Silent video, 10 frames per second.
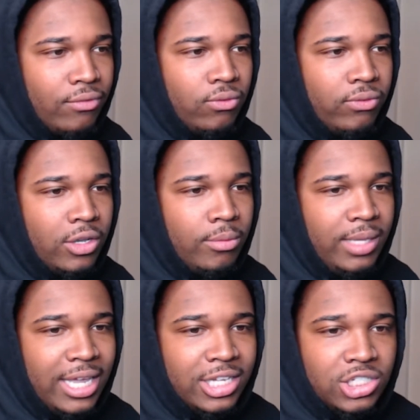You feel
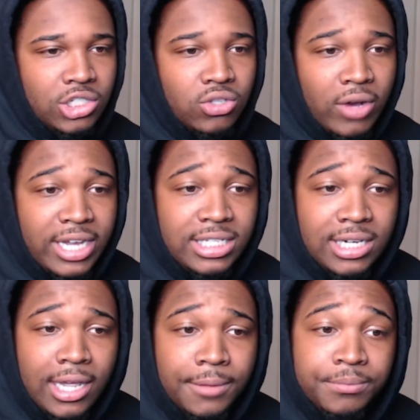me? And it's just crazy
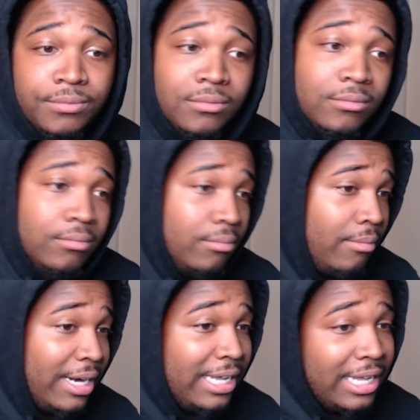that
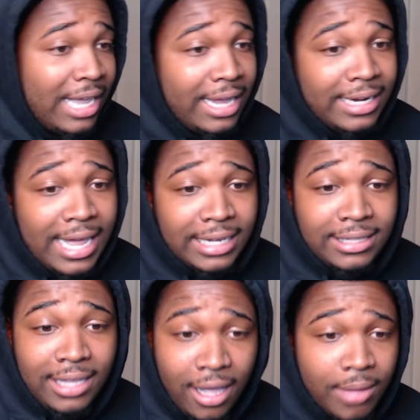my nigga got
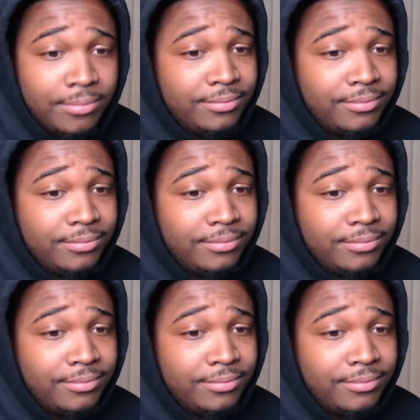locked up.